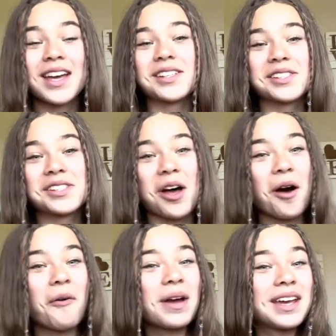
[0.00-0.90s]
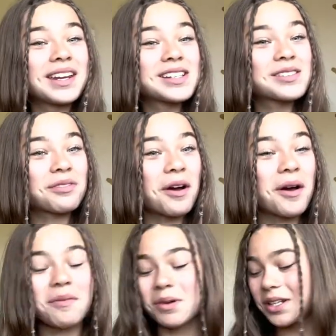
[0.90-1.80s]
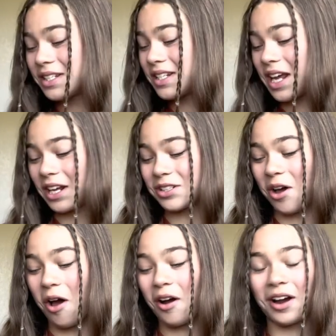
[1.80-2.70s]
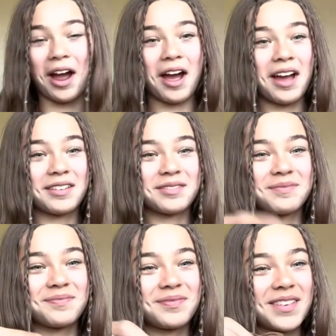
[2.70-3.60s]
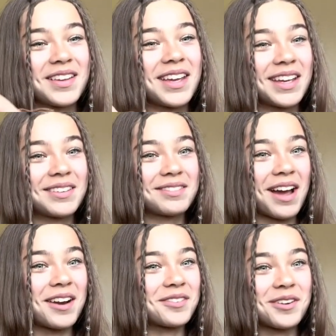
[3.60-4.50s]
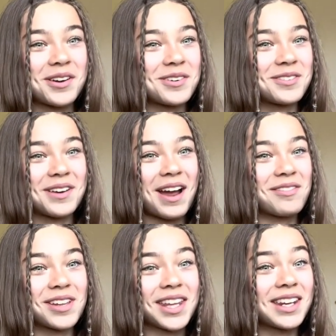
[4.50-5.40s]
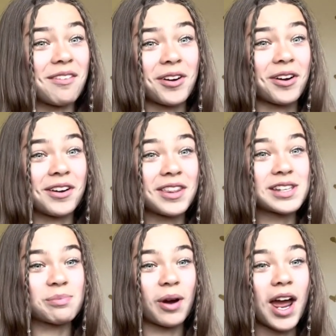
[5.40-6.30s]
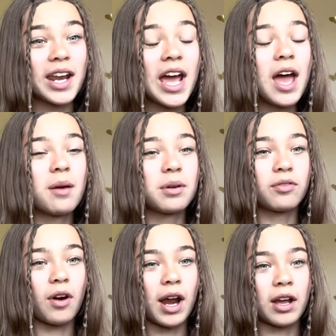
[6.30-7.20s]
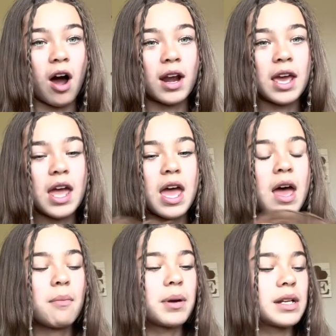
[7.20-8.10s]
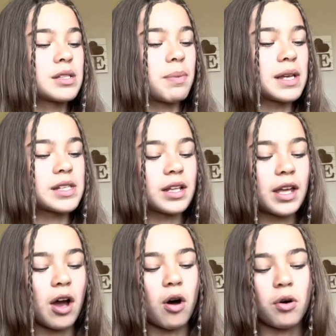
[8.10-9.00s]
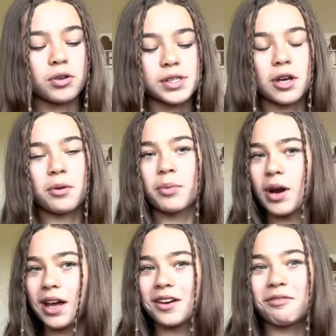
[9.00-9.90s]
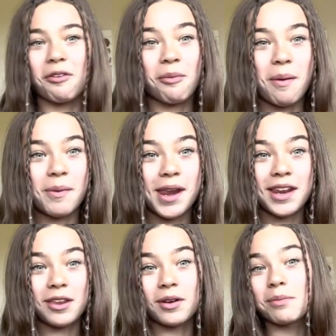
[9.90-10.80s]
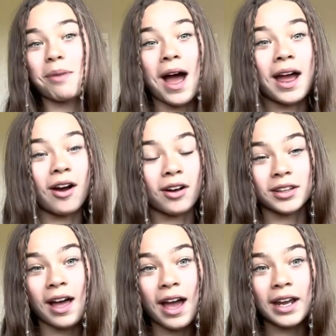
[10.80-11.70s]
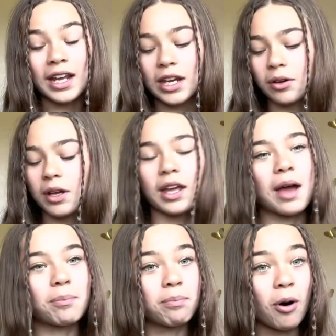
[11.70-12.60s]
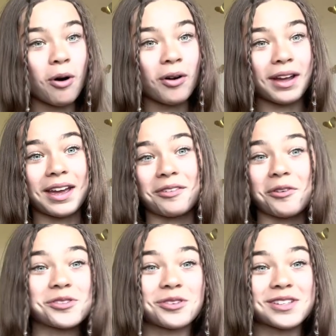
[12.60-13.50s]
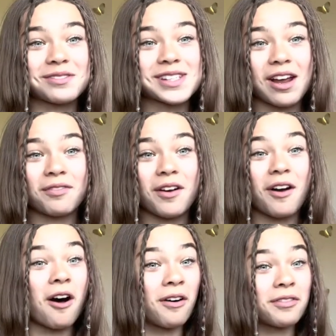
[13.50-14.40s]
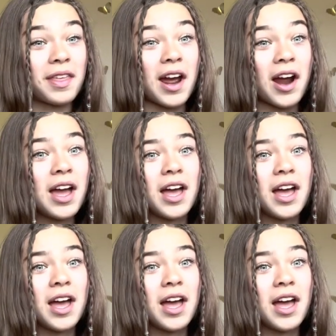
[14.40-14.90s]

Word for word: So it is from TikTok. I don't know, I really never heard of this brand before I got it, but it's basically a wholesale brand for women. You can buy online and you can get bulk and all sorts of stuff off there.